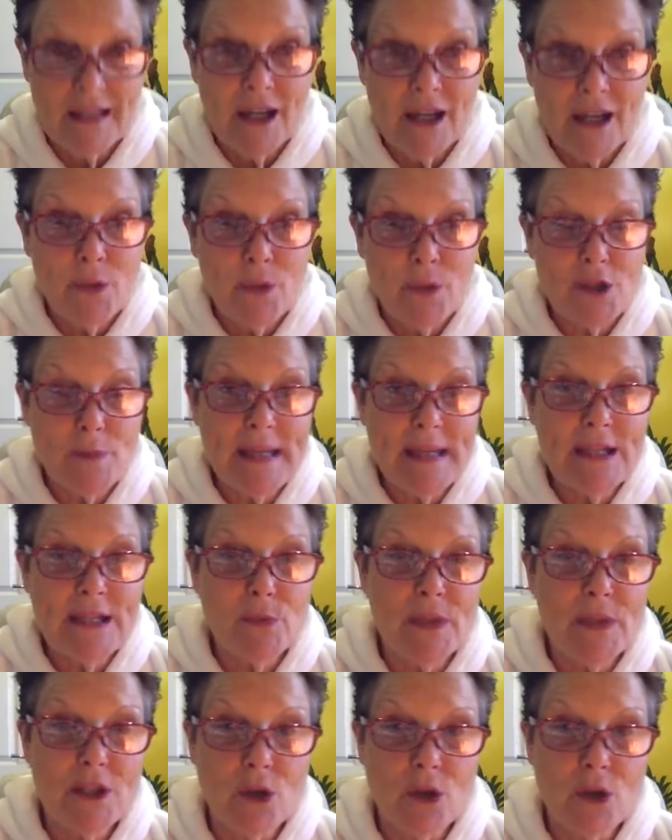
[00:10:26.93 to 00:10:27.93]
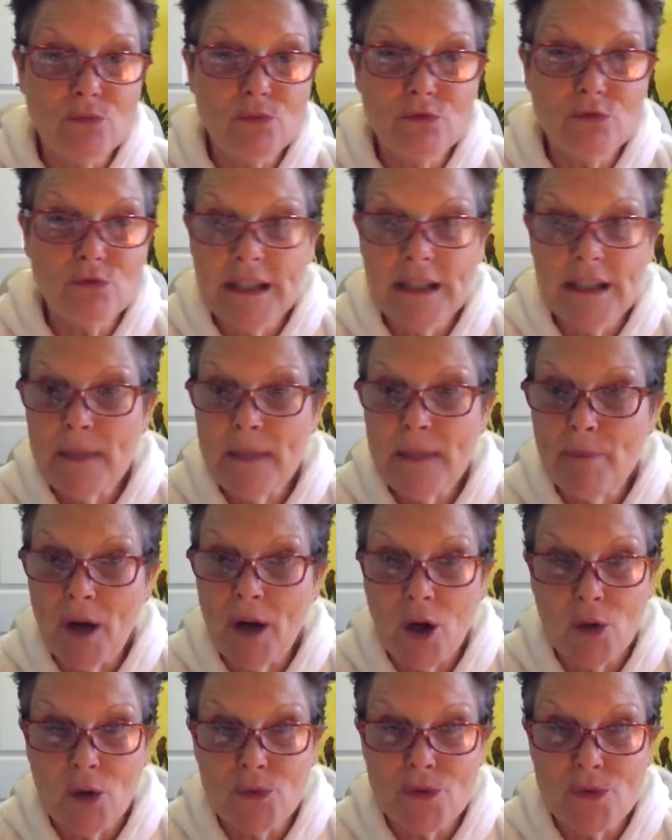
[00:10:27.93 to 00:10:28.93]
which means we don't really
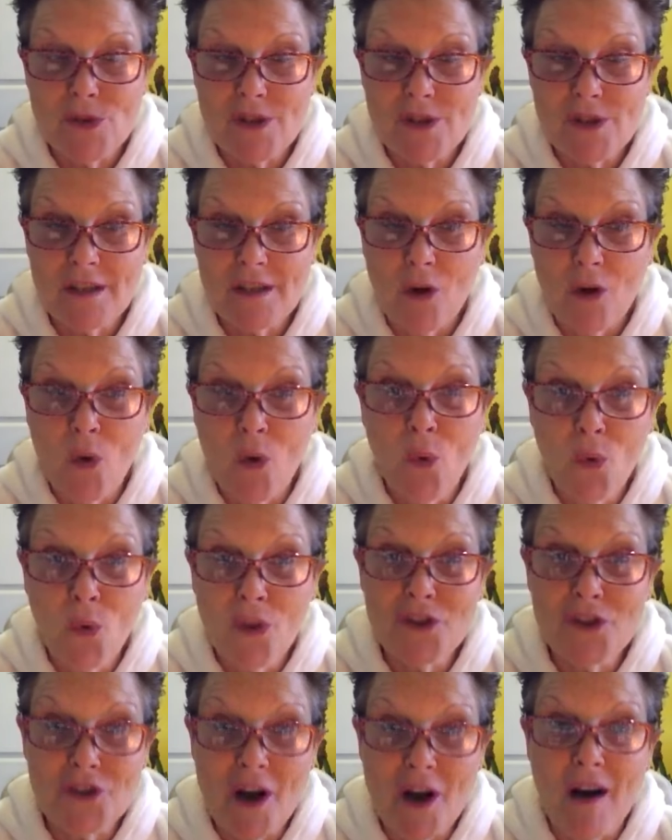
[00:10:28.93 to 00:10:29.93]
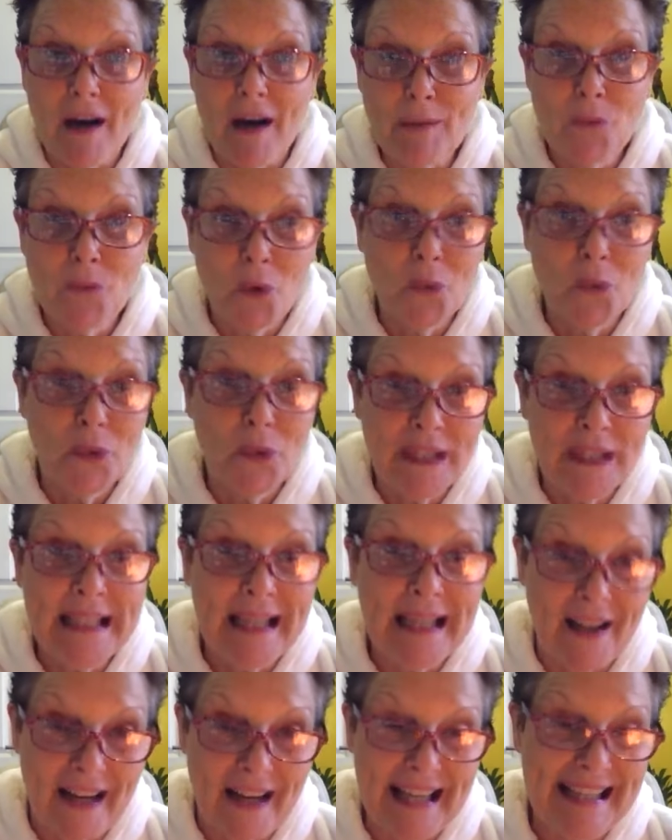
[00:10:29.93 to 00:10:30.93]
post all the time what we
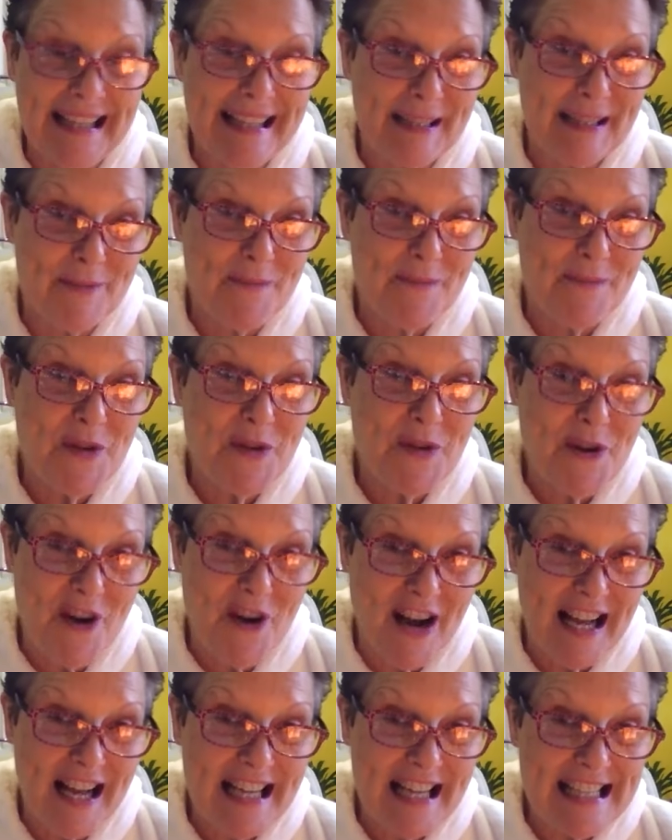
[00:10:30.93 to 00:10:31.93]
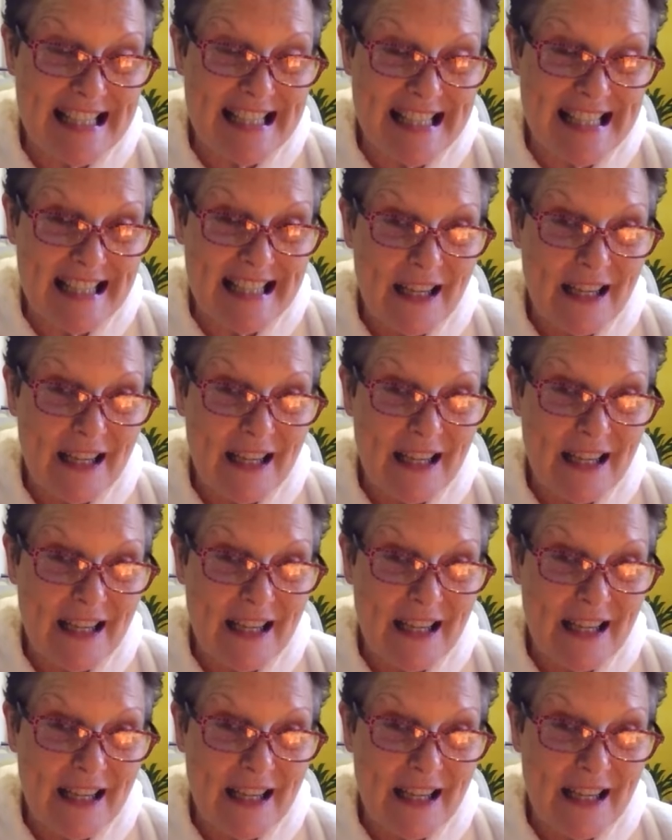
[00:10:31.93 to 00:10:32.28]
like, all right?